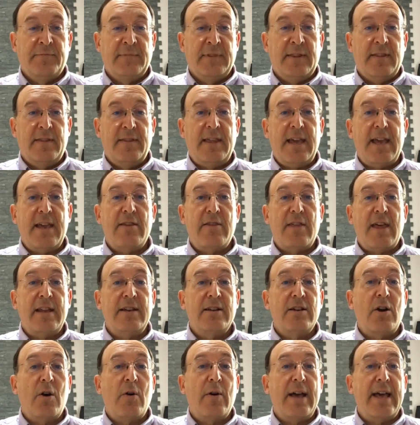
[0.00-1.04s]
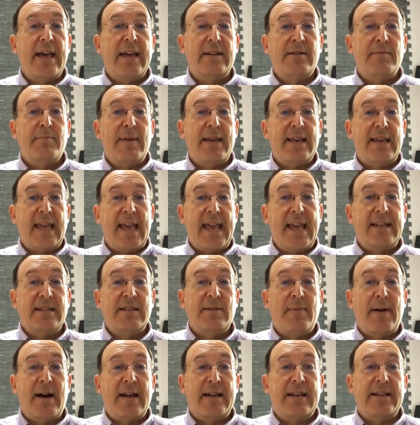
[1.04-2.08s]
They then go ahead and make
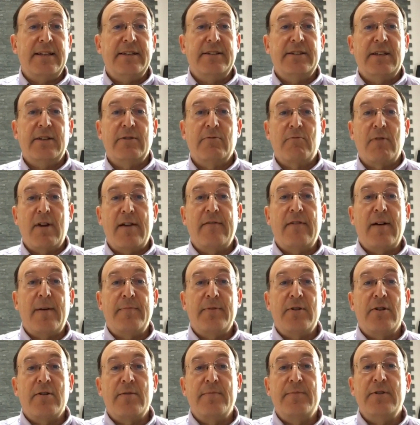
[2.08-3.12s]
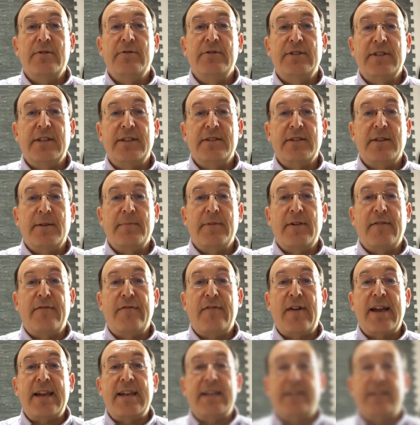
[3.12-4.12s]
antibodies and rev up your immune system to fight.